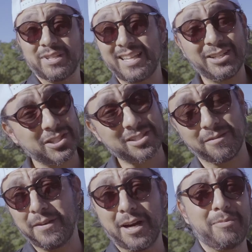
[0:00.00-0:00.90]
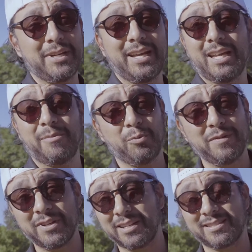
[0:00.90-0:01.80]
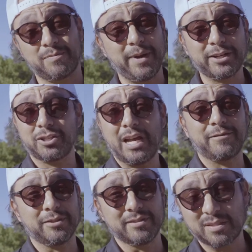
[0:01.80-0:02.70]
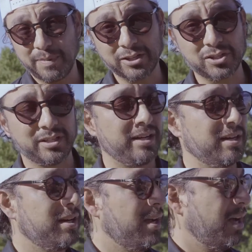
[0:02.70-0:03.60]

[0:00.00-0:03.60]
That's just the very beginning. I mean, we've done inspection after inspection here